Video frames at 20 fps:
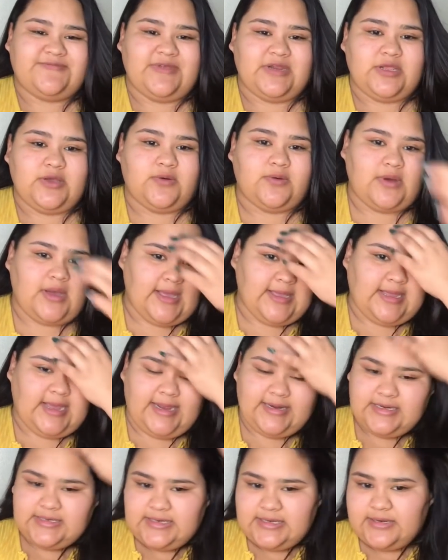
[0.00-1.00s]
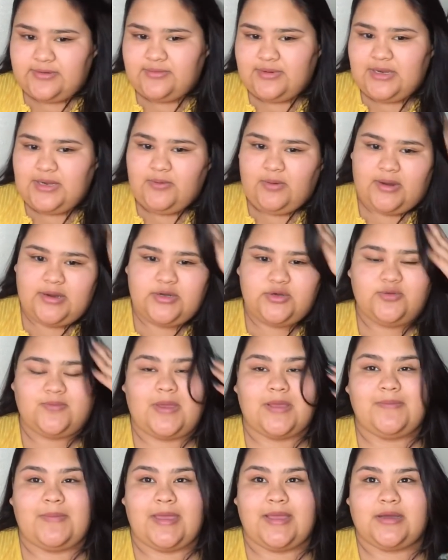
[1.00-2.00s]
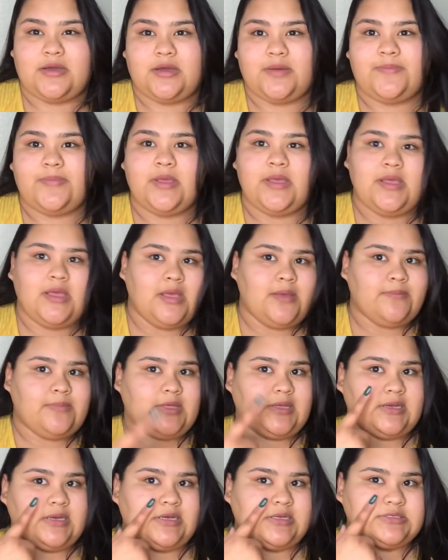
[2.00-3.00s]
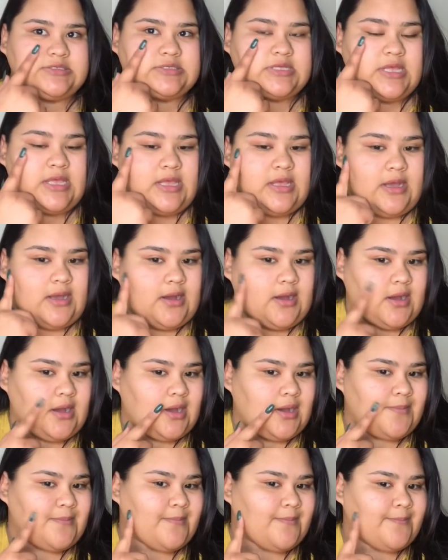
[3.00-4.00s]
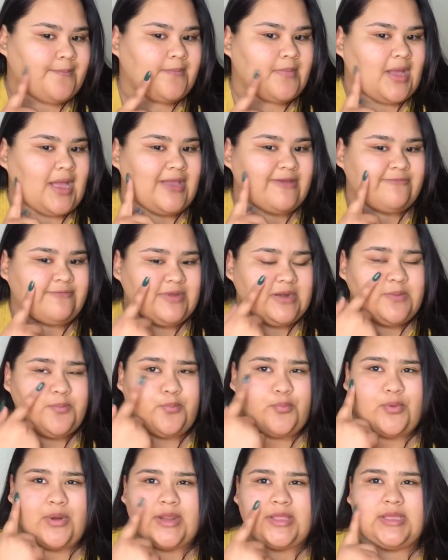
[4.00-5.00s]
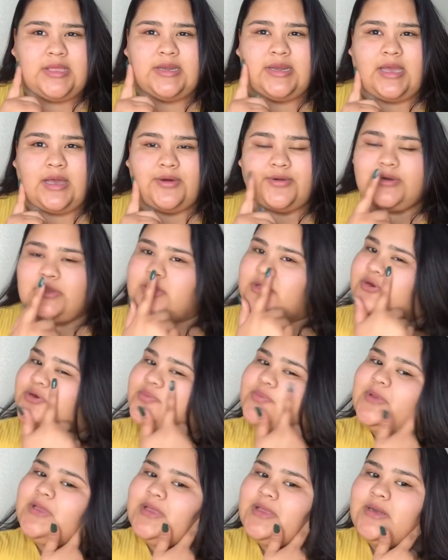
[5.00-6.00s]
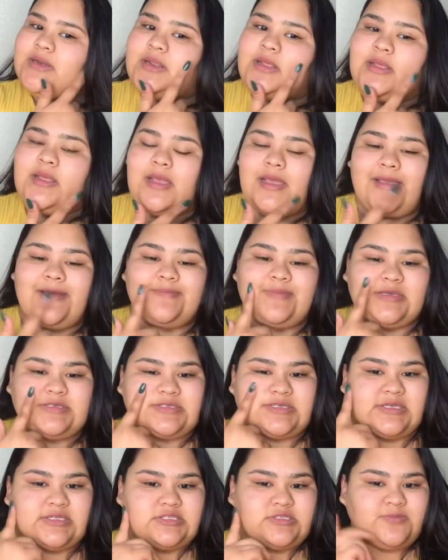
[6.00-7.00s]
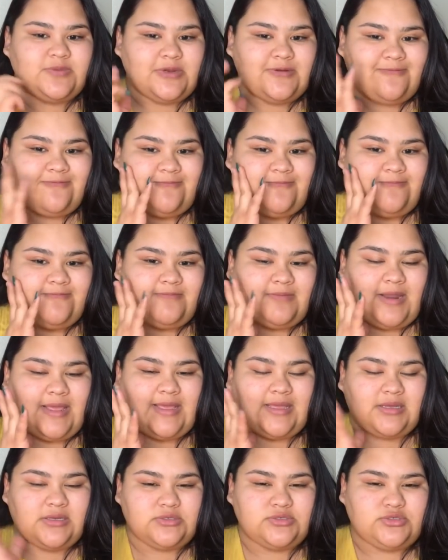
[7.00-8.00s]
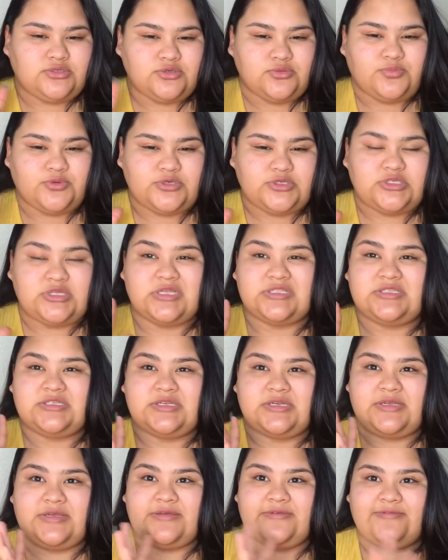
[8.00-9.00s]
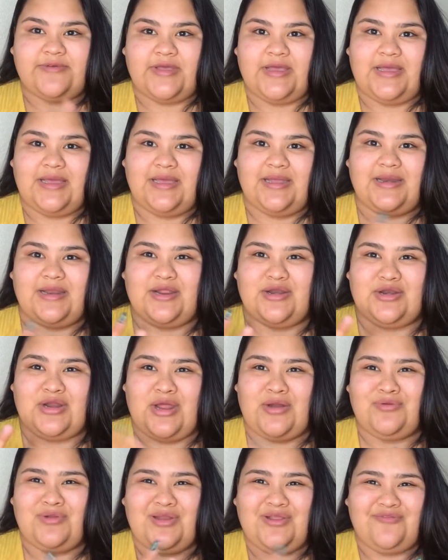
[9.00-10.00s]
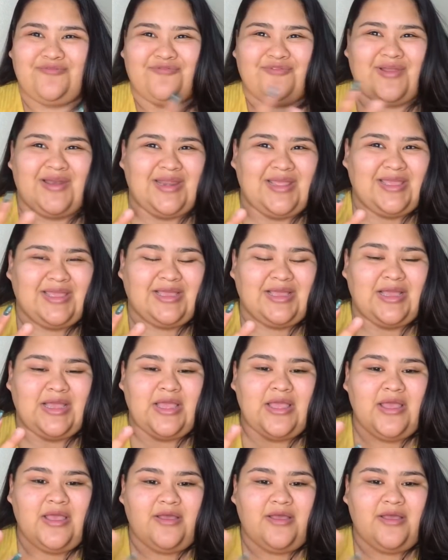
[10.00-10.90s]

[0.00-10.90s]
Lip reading: video, I kind of didn't really want to do my makeup because I've been breaking out a little bit and my skin's been like super sensitive and not really feeling